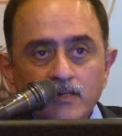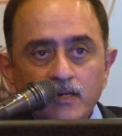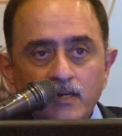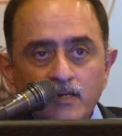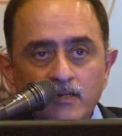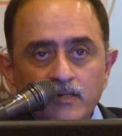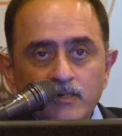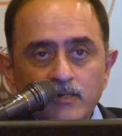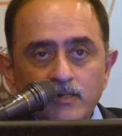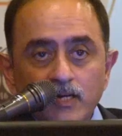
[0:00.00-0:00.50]

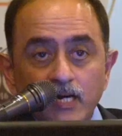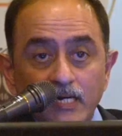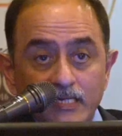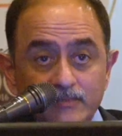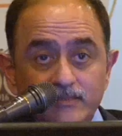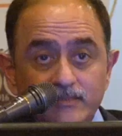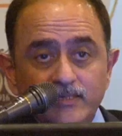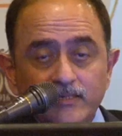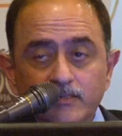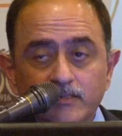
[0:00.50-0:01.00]
And
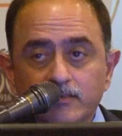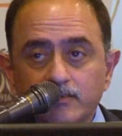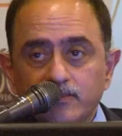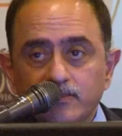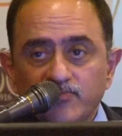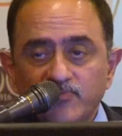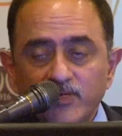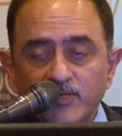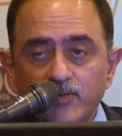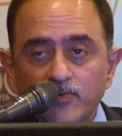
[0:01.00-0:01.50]
I think
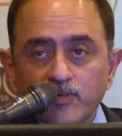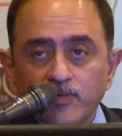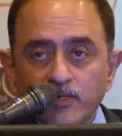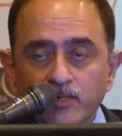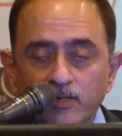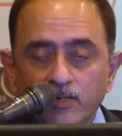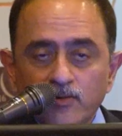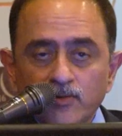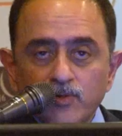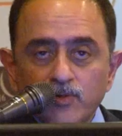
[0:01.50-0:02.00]
if I look
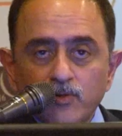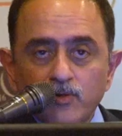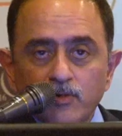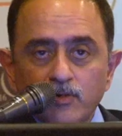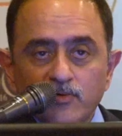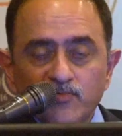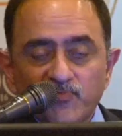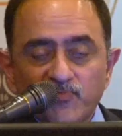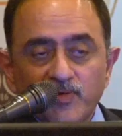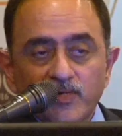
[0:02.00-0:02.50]
around
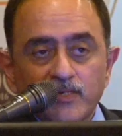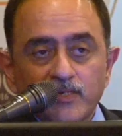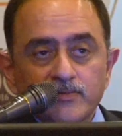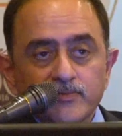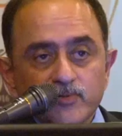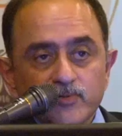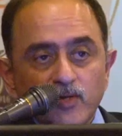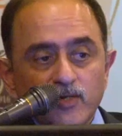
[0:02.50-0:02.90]
or if I